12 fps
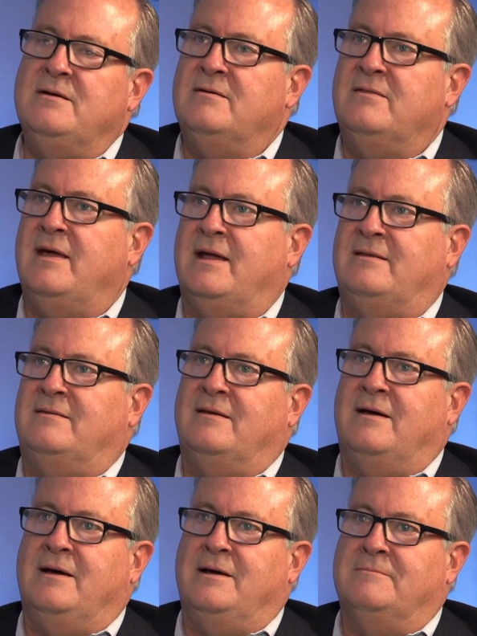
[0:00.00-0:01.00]
that
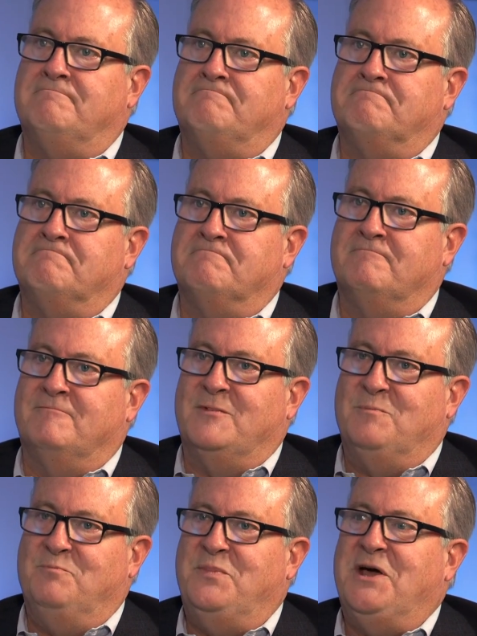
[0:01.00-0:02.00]

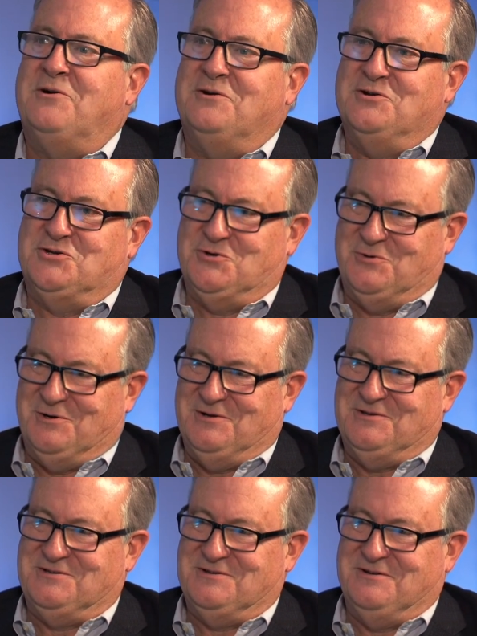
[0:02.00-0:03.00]
better
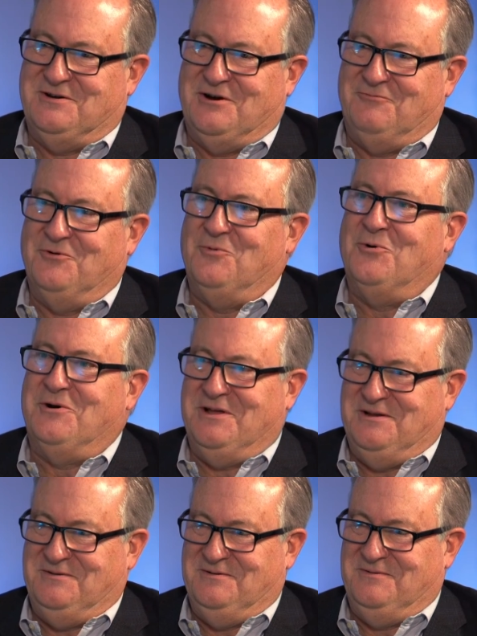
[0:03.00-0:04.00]
insureds are
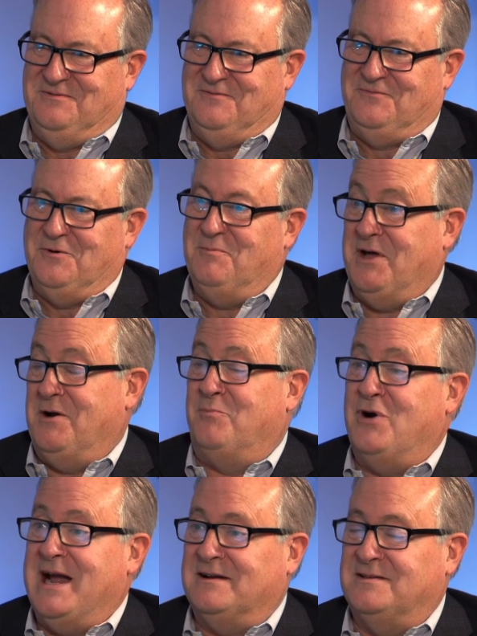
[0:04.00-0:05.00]
rewarded for better
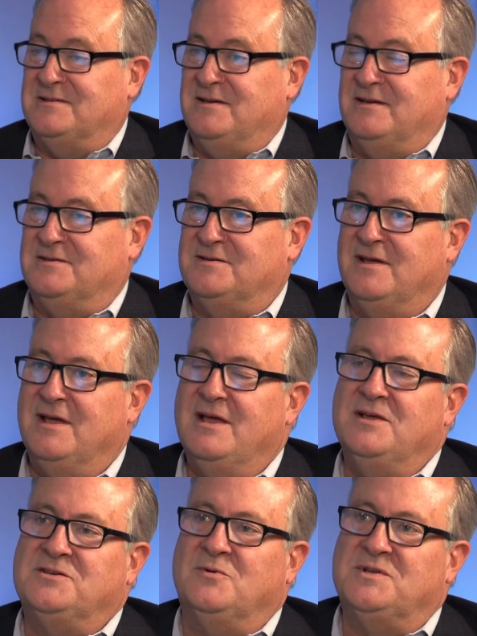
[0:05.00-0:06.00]
practices. Yeah.
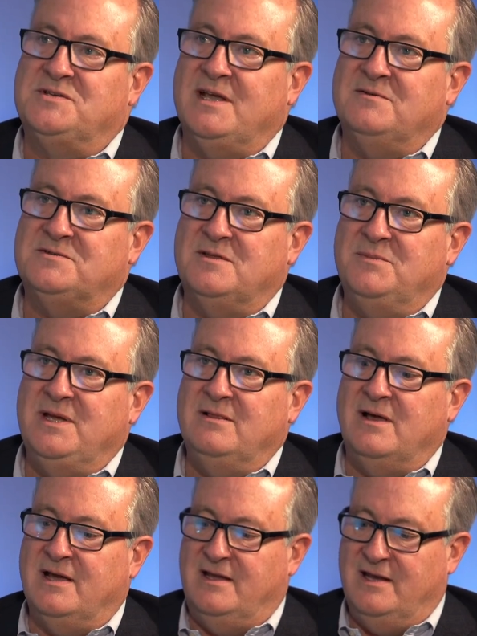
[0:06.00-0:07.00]
So it sounds to me
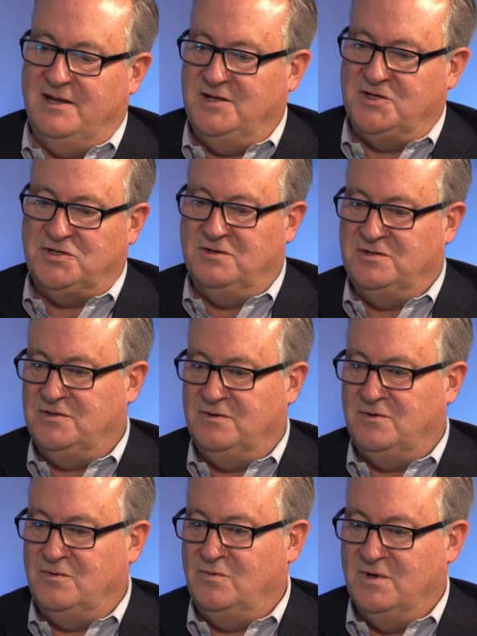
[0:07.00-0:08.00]
like, in addition
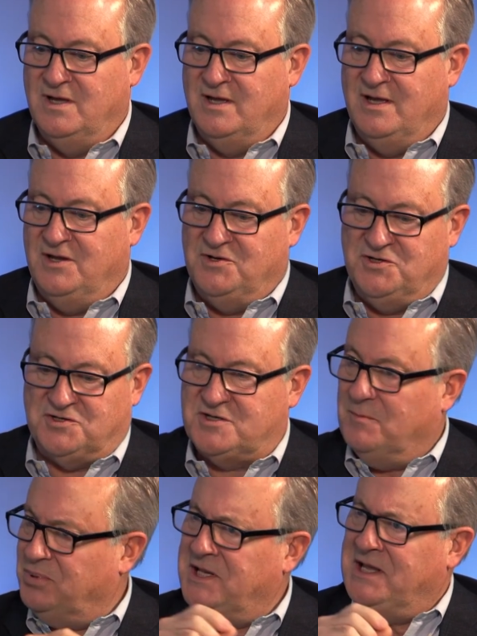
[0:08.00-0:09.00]
to just completing an